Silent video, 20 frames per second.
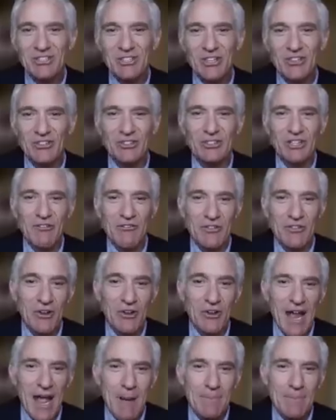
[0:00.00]
to deliver
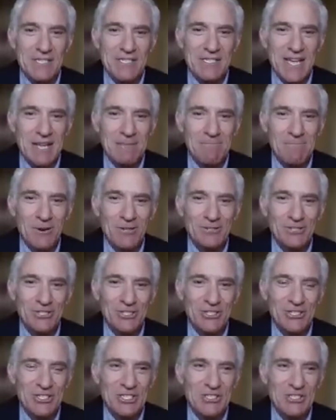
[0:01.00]
their Amazon
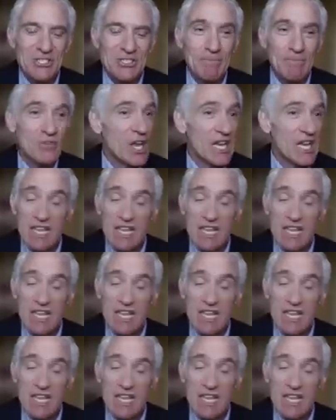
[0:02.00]
purchases,